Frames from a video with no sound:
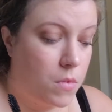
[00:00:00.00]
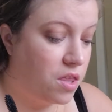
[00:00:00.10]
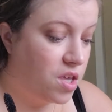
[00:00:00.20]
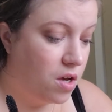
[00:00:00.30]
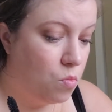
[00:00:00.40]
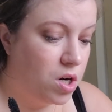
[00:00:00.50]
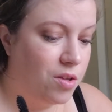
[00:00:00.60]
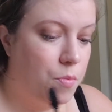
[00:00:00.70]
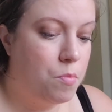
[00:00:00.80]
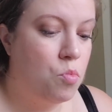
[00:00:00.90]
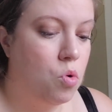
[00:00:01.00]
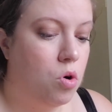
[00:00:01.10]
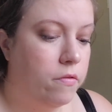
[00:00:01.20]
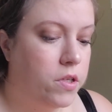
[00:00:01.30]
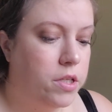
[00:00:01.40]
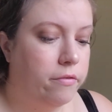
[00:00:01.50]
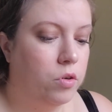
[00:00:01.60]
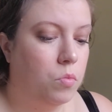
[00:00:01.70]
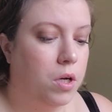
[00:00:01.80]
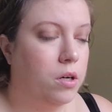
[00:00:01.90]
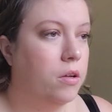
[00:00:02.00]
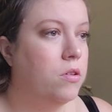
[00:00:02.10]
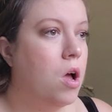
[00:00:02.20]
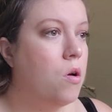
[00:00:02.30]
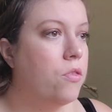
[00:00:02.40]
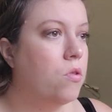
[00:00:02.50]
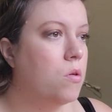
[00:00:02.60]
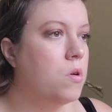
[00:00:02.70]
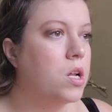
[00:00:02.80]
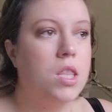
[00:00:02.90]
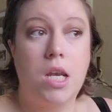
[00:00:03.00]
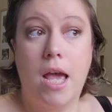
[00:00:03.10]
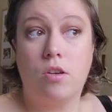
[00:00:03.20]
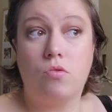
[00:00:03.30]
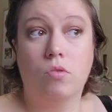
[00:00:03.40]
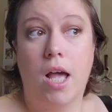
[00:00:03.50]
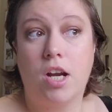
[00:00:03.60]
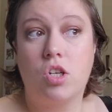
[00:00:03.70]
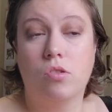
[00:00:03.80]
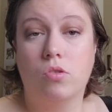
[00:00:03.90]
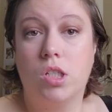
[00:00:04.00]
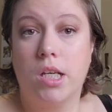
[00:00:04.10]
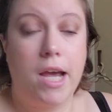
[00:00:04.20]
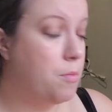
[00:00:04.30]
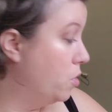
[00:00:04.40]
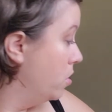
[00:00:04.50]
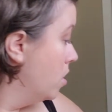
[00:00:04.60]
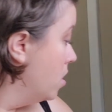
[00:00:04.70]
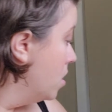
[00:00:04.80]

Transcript: I think I want a little bit more of a different one. I thought I wanted the natural lash look today, but